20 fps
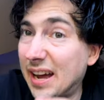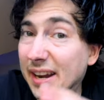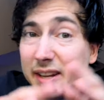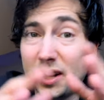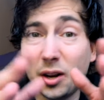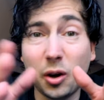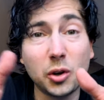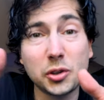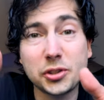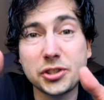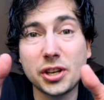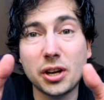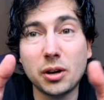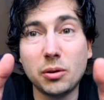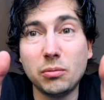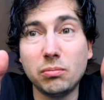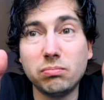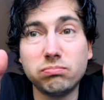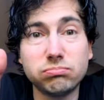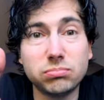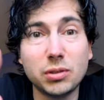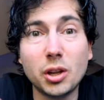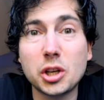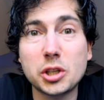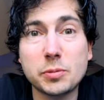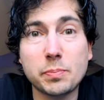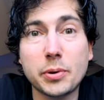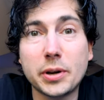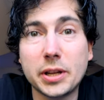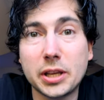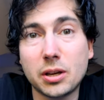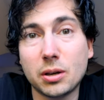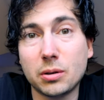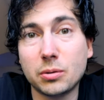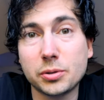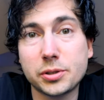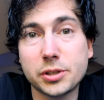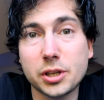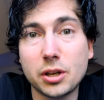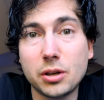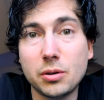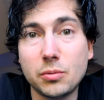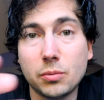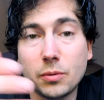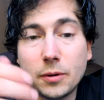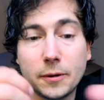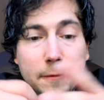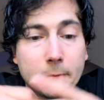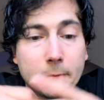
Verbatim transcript: it also looks pretty cool too.